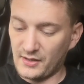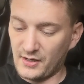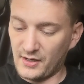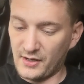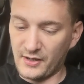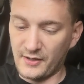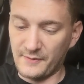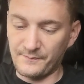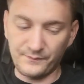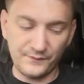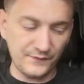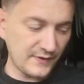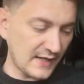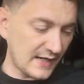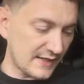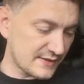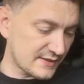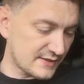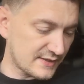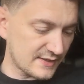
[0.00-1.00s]
Um,
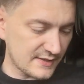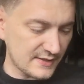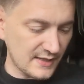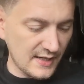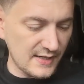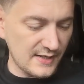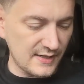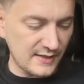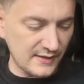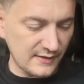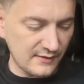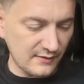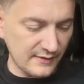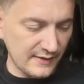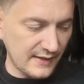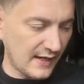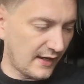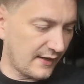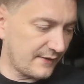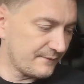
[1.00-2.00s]
that's staying,
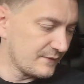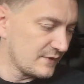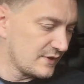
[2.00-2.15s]
yeah.